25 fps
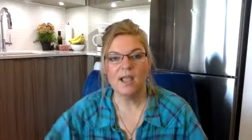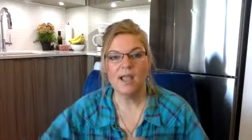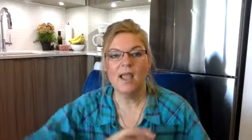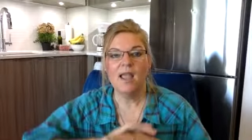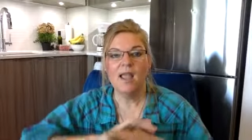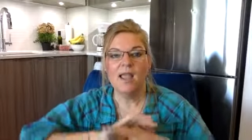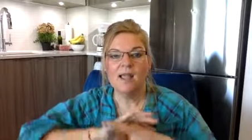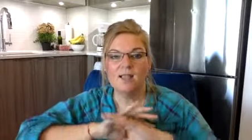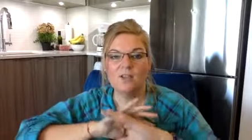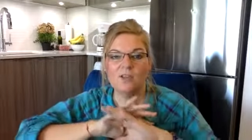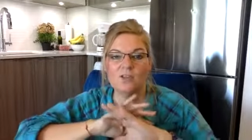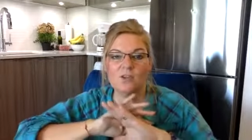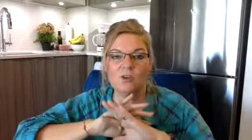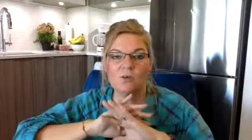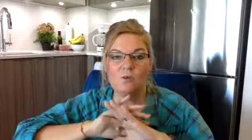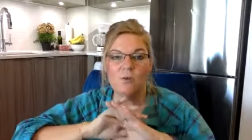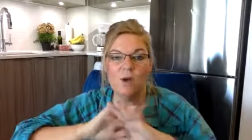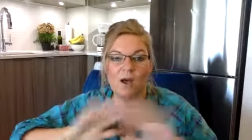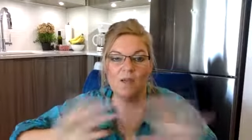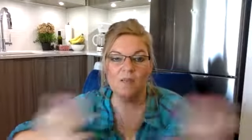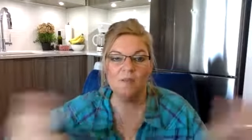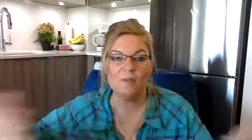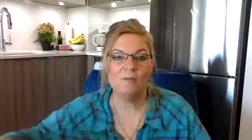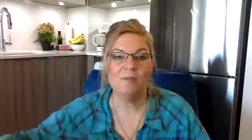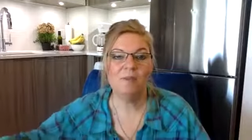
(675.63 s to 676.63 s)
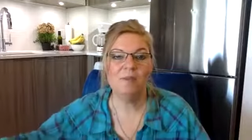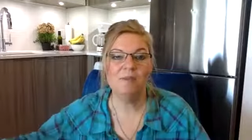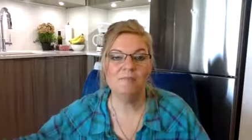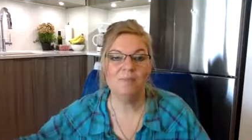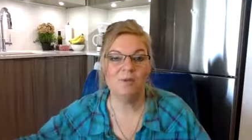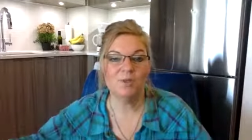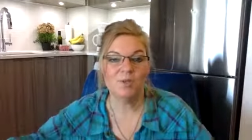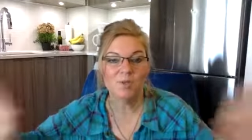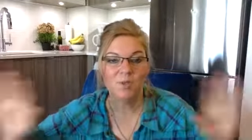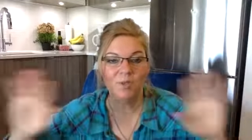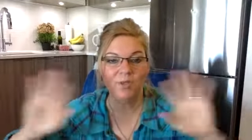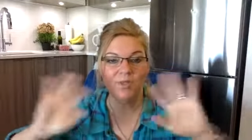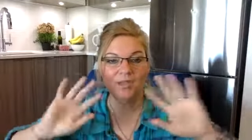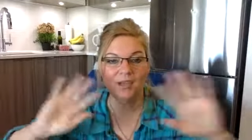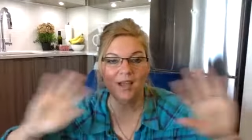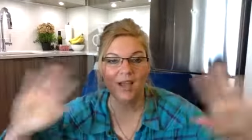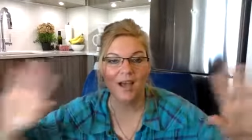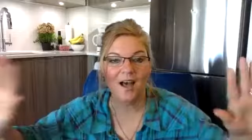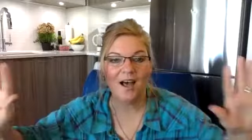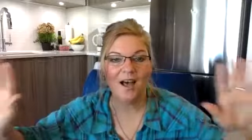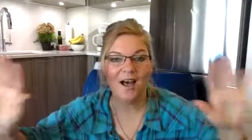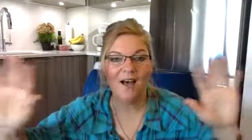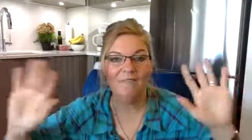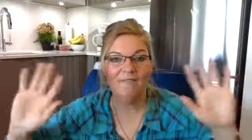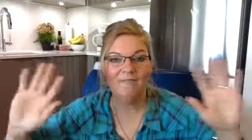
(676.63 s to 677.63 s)
and so other people's
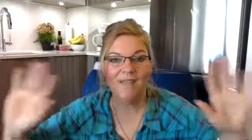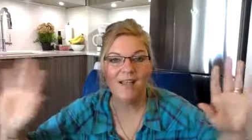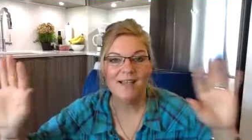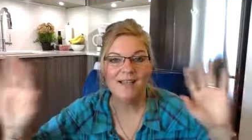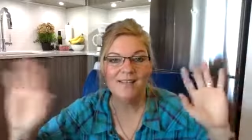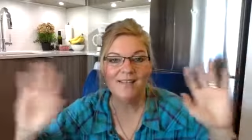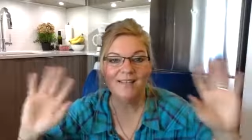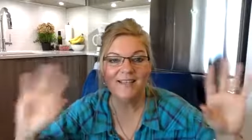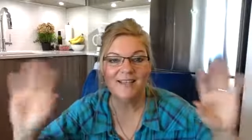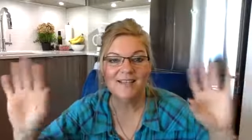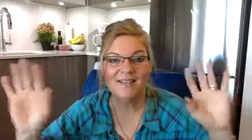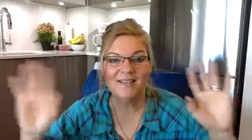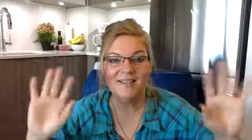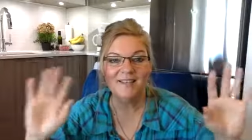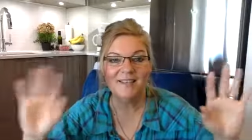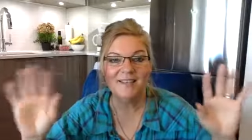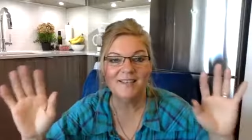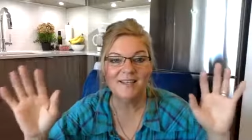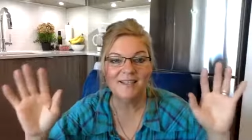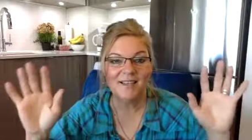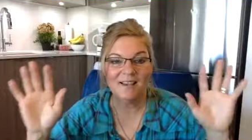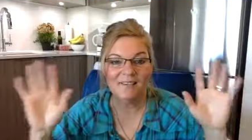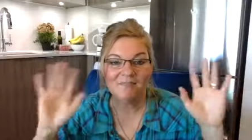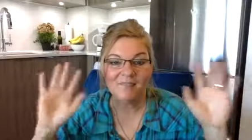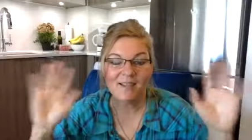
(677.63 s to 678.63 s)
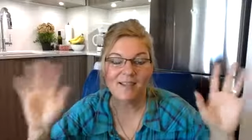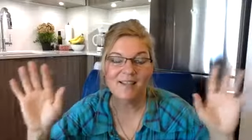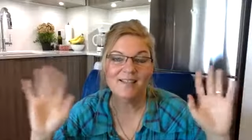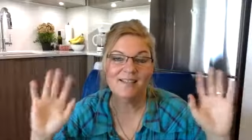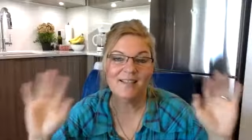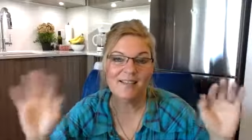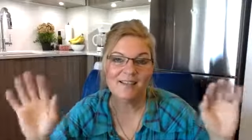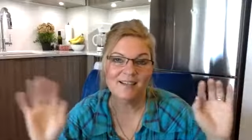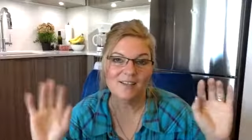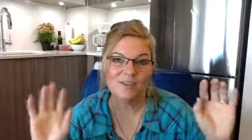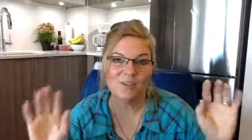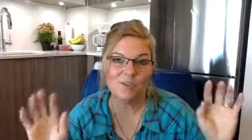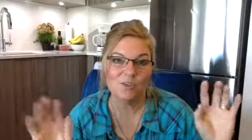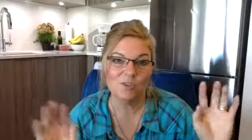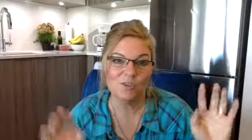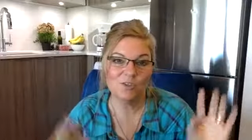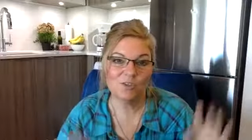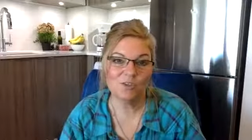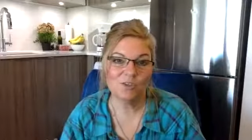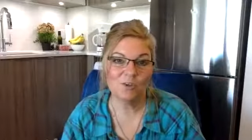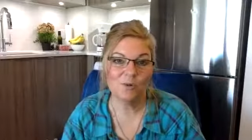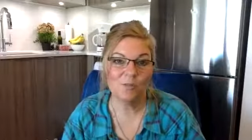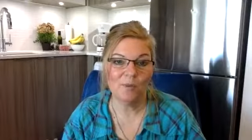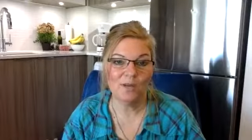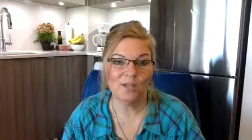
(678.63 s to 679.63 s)
stuff doesn't affect us
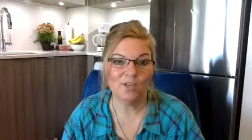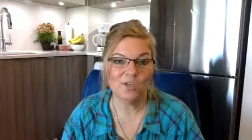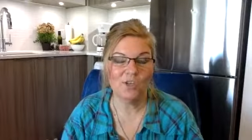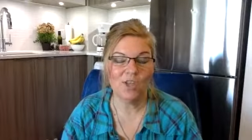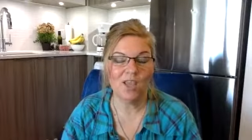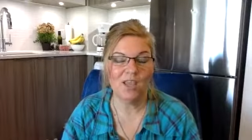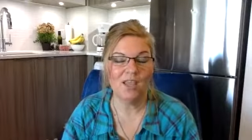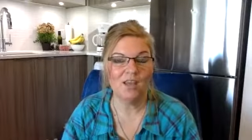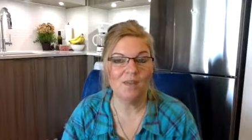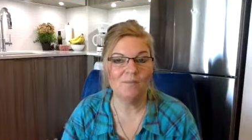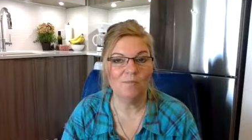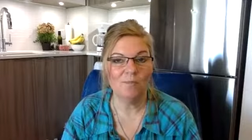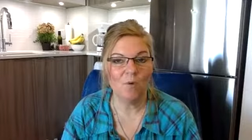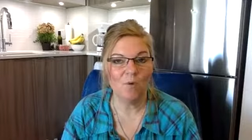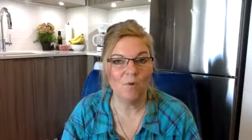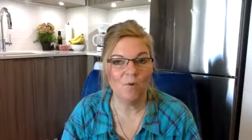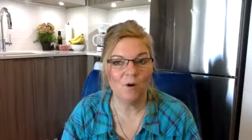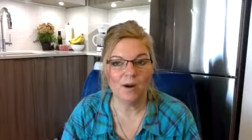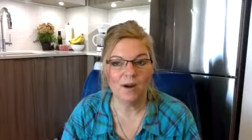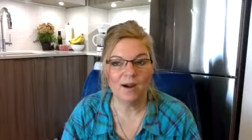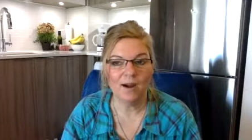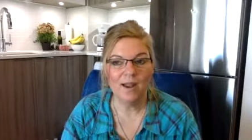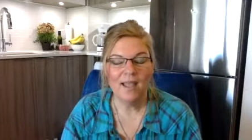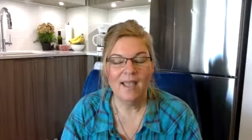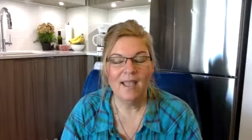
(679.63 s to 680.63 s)
so much anymore